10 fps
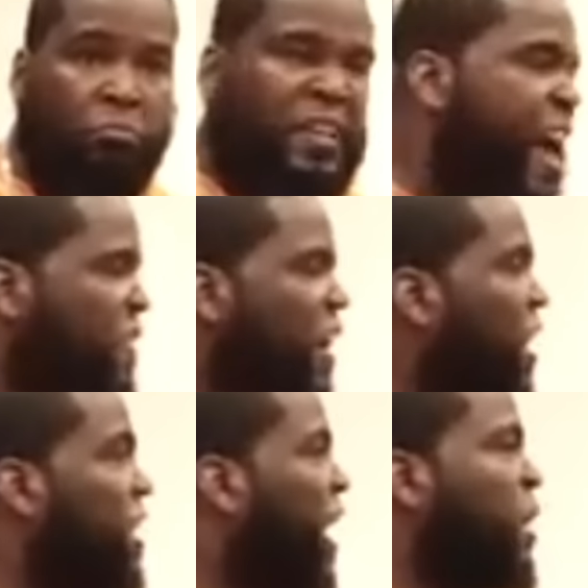
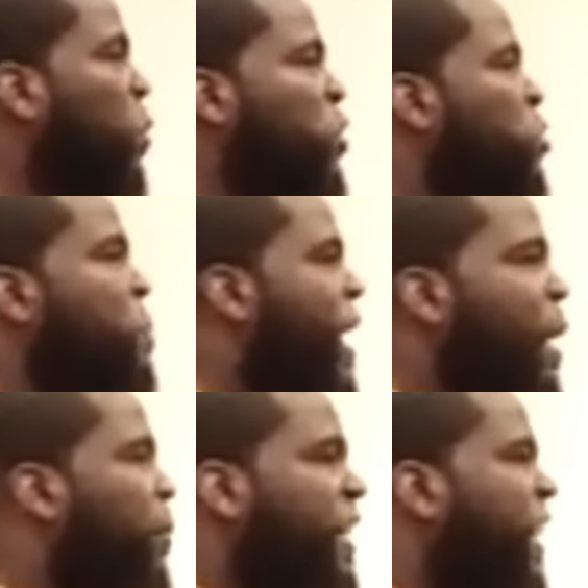Never again will you be
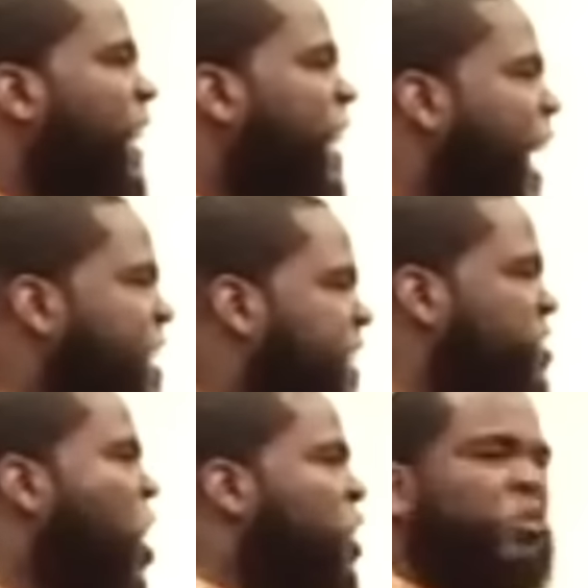able to get a
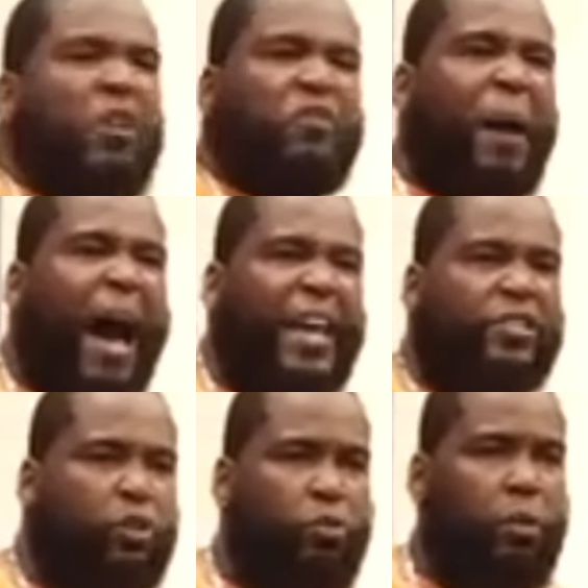license straight from high
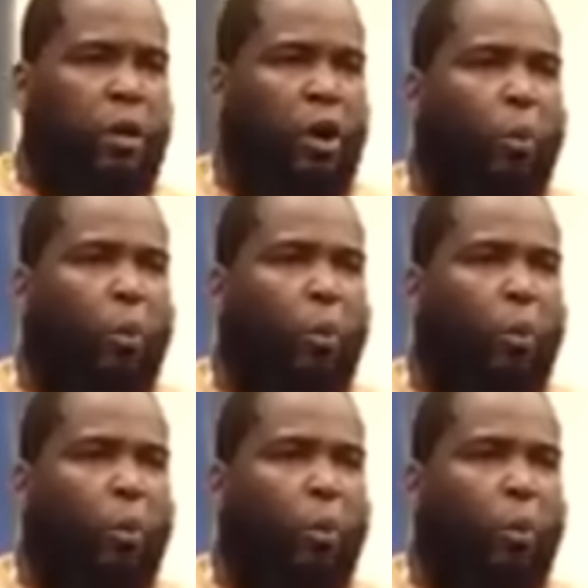school.